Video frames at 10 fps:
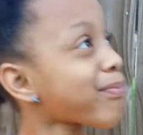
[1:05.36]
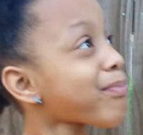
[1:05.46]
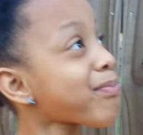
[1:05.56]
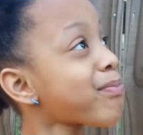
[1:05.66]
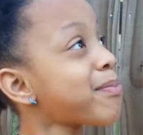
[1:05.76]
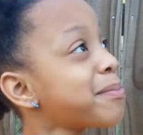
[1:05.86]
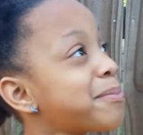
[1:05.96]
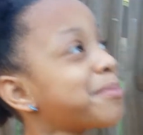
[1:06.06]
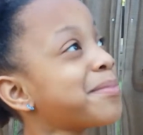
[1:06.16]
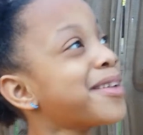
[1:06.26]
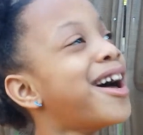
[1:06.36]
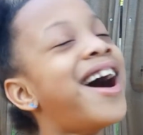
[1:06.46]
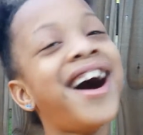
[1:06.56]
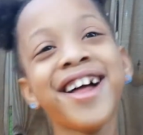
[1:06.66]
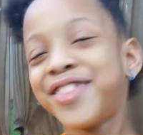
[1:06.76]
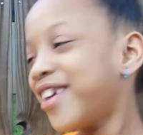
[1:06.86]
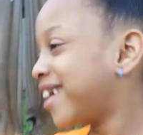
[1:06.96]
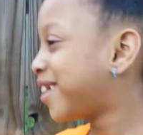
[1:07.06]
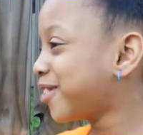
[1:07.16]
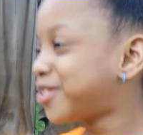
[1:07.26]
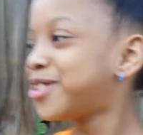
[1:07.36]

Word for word: what do you think? And be I quick about you it.